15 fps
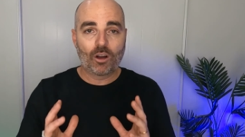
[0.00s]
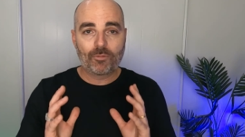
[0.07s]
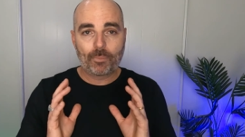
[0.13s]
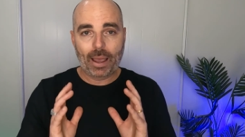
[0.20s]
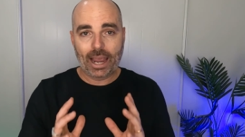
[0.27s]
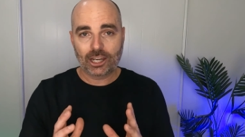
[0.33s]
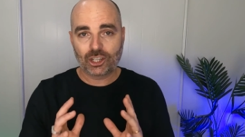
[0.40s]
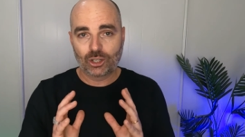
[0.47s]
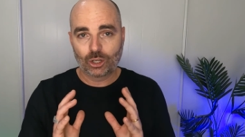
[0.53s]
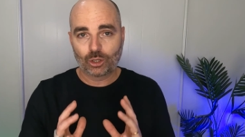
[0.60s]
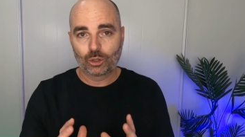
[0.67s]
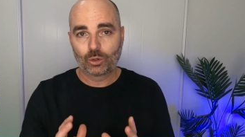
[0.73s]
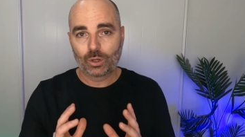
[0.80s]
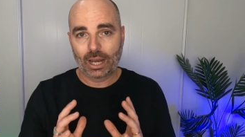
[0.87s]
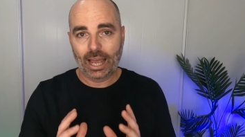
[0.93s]
of passionate
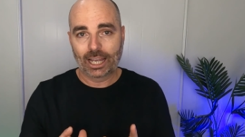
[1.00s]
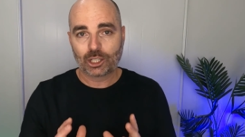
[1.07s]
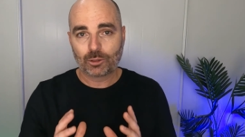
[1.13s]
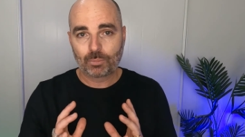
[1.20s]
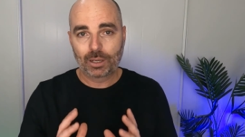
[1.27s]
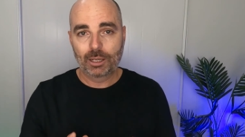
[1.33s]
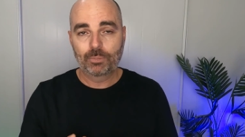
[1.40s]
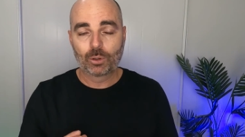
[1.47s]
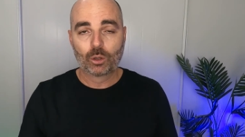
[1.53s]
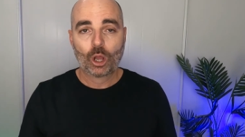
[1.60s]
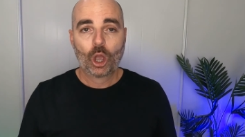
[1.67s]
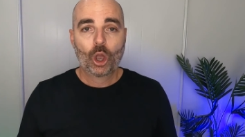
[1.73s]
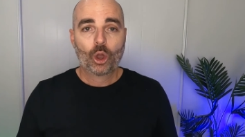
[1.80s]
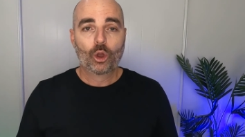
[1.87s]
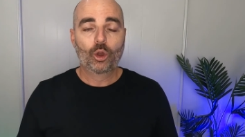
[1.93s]
Google Ads people
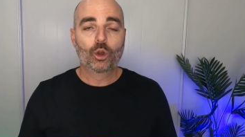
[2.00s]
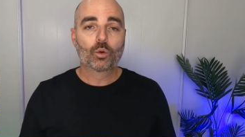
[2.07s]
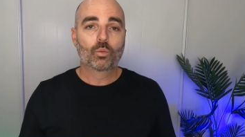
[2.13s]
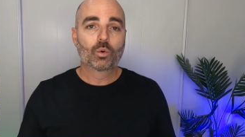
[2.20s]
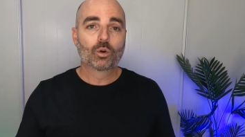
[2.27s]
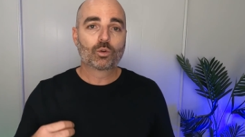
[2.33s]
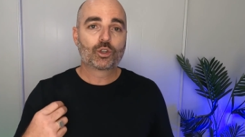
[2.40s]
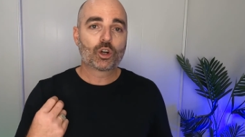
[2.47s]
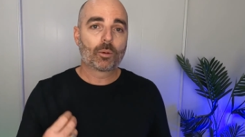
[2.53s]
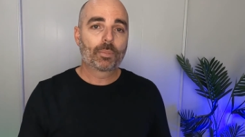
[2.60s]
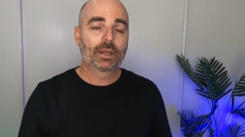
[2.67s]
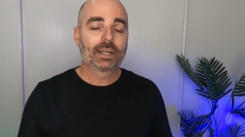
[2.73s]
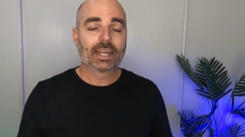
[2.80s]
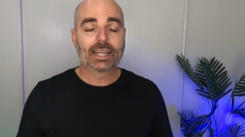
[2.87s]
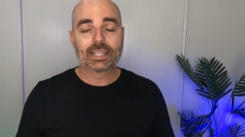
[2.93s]
who will drop
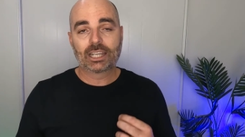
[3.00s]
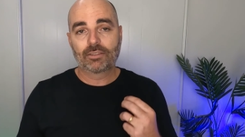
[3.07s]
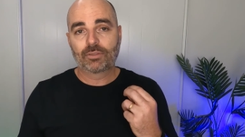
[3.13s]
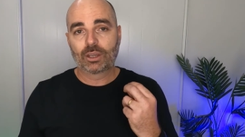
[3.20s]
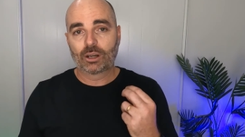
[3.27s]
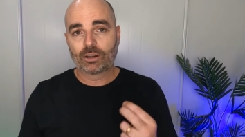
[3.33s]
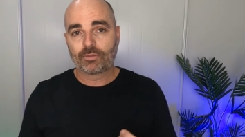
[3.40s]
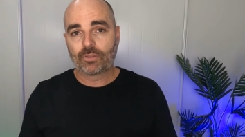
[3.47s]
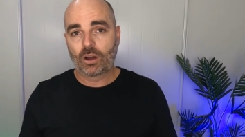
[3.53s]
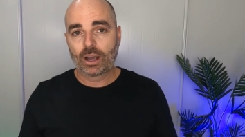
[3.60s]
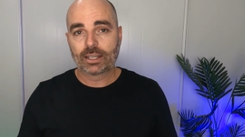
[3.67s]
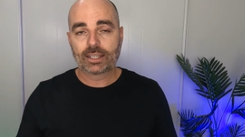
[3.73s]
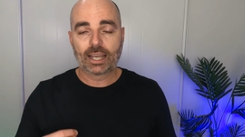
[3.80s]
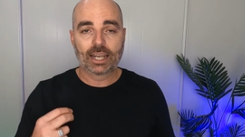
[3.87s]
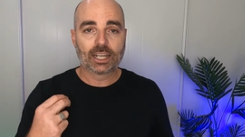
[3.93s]
in and give their
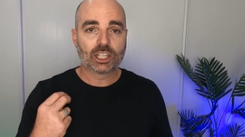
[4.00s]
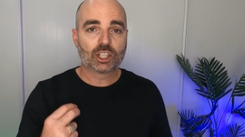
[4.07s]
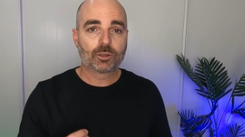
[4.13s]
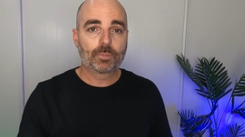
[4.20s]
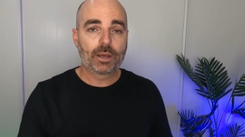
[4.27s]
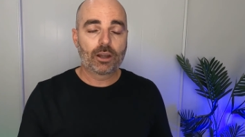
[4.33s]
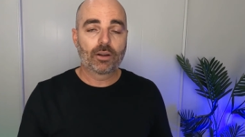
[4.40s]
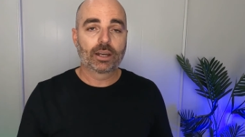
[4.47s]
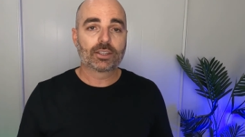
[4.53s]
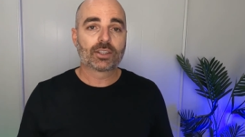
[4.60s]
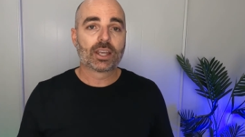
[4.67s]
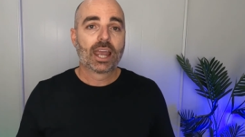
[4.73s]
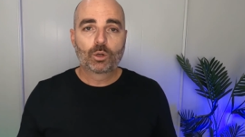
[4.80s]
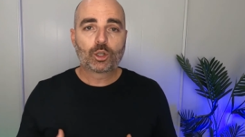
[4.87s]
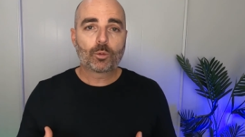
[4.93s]
advice and
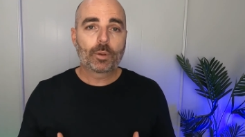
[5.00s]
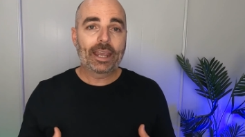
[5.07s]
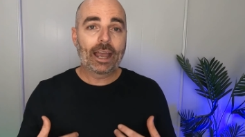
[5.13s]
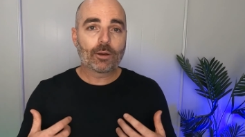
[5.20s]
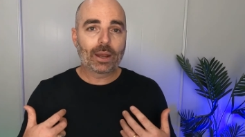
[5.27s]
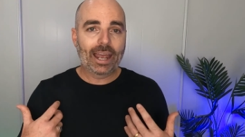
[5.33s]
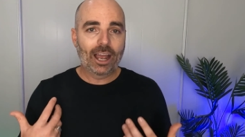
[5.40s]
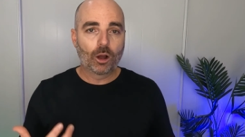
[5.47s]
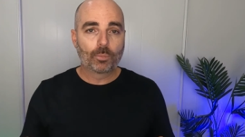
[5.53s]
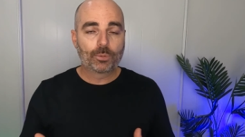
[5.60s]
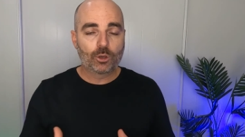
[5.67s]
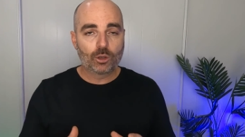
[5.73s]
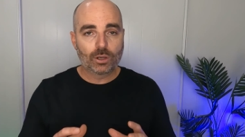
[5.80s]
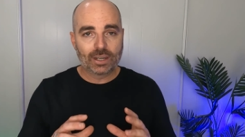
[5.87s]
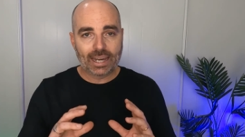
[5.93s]
experience, which will be able to help
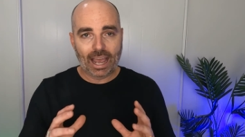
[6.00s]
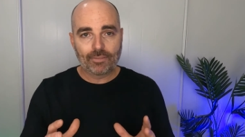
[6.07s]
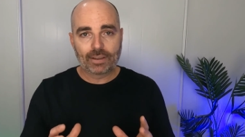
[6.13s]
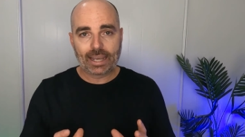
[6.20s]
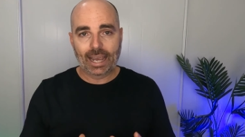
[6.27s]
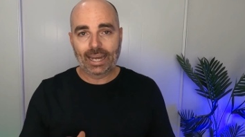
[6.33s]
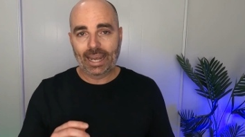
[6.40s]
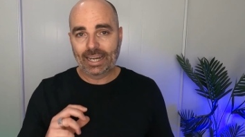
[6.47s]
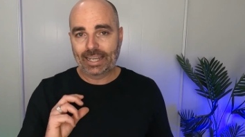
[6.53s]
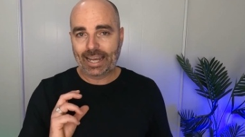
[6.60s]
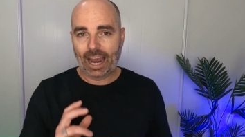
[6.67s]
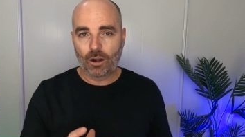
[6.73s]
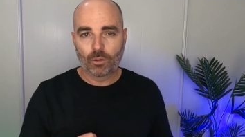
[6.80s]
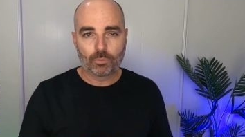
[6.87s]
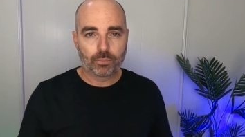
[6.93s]
you navigate any
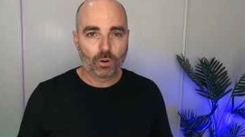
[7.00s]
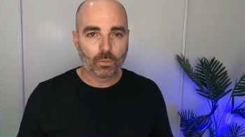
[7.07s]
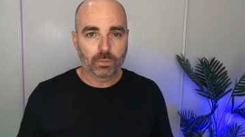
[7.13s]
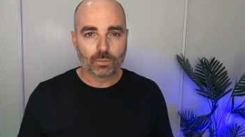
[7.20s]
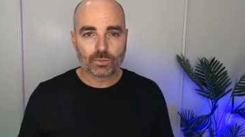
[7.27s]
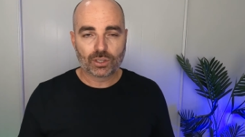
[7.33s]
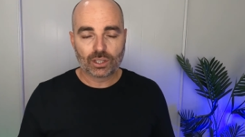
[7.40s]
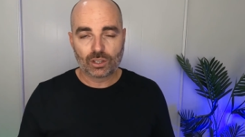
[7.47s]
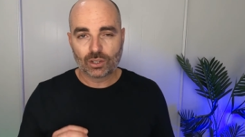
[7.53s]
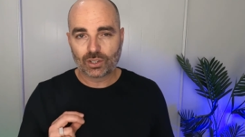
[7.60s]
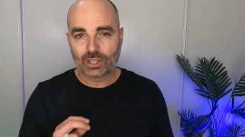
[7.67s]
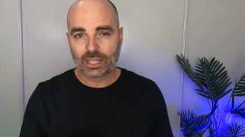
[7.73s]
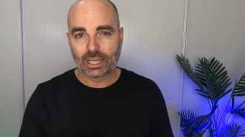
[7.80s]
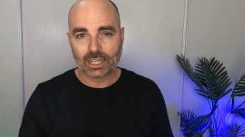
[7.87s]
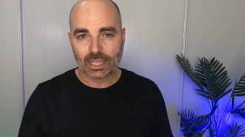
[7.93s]
current problems that you're
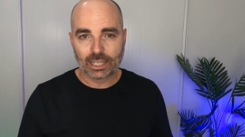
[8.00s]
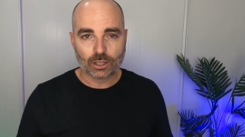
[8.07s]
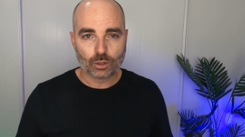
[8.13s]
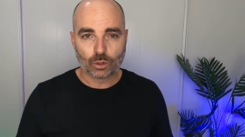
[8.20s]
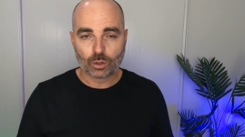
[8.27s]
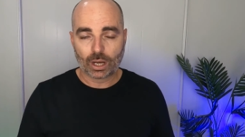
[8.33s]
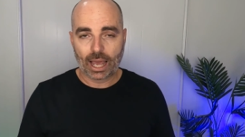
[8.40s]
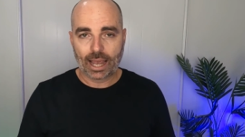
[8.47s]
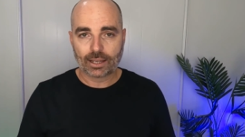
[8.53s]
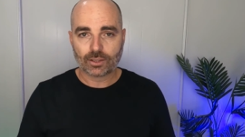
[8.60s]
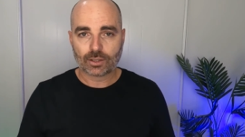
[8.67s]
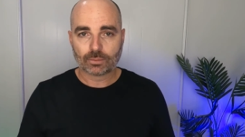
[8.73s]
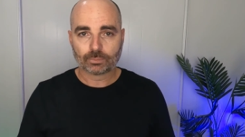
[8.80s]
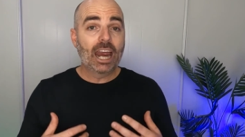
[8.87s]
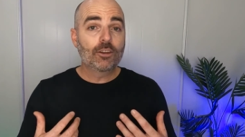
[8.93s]
seeing in Google
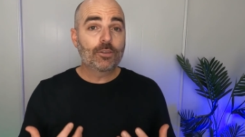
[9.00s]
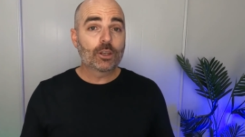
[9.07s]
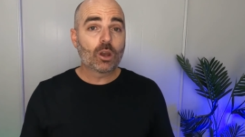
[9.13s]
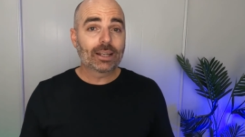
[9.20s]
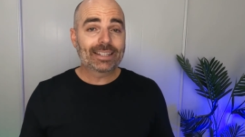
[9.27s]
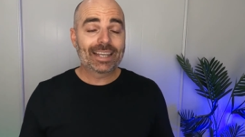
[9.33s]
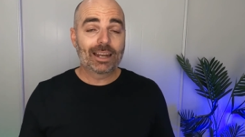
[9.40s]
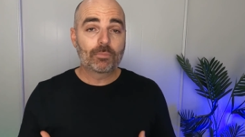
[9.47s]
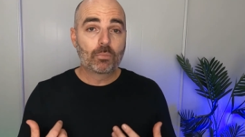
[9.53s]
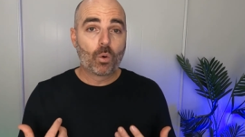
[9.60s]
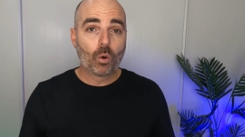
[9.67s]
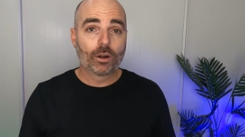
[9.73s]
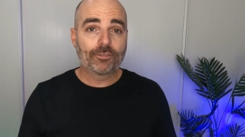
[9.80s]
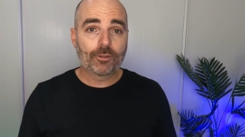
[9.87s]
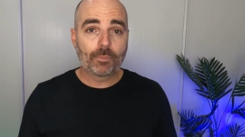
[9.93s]
Ads. And if you'd like to get
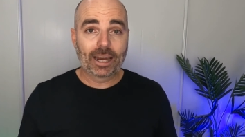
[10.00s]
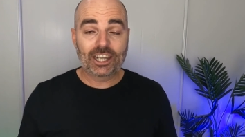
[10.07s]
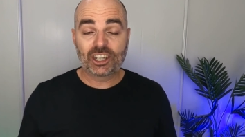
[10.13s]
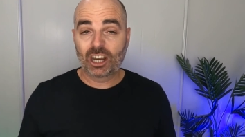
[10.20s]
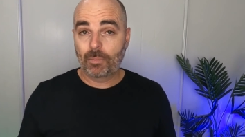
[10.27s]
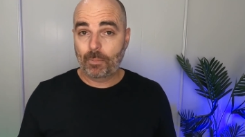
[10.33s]
more information